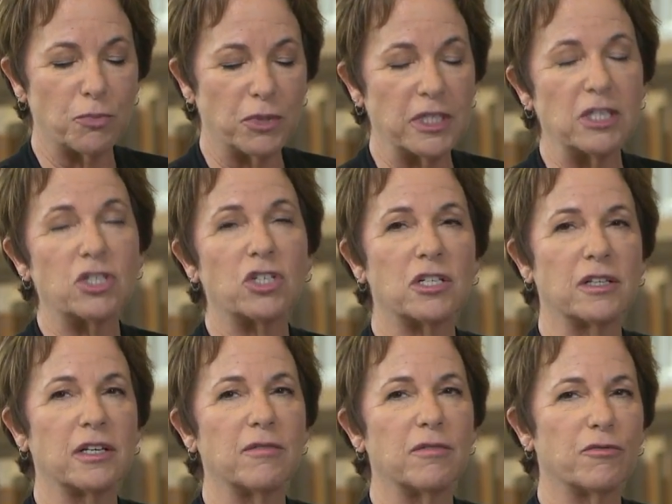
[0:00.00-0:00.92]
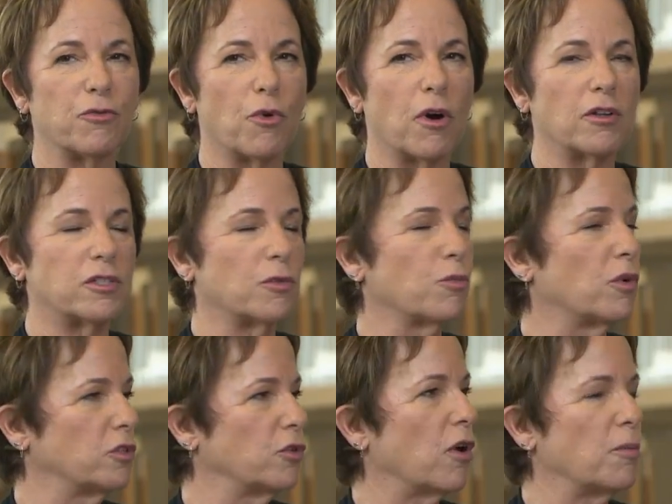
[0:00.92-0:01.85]
please just leave them for us, and
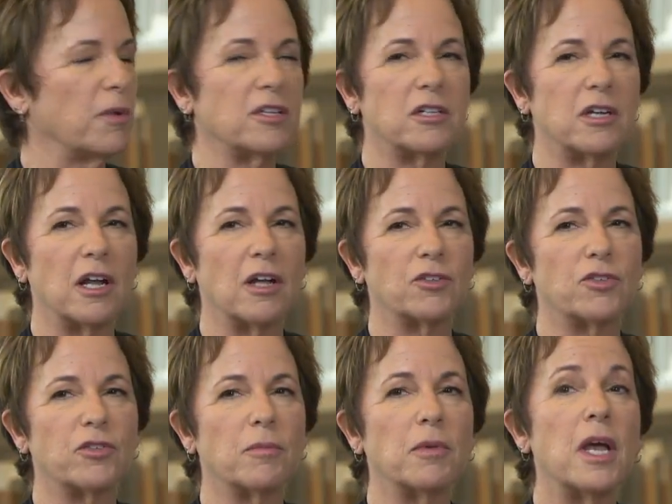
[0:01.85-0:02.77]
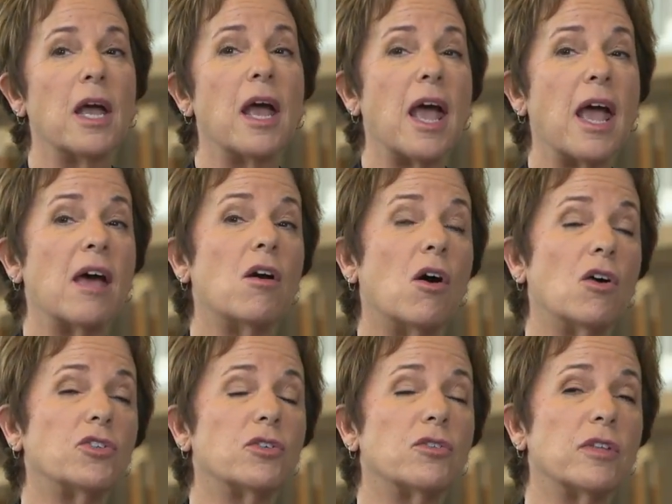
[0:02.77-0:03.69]
we'll do our best to answer them. And
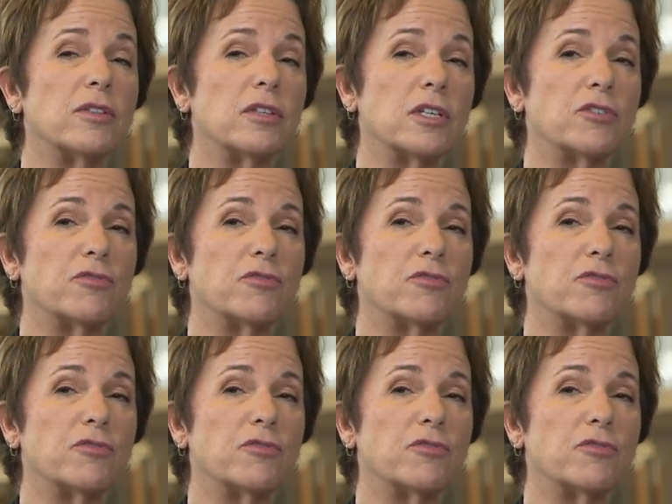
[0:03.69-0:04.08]
also that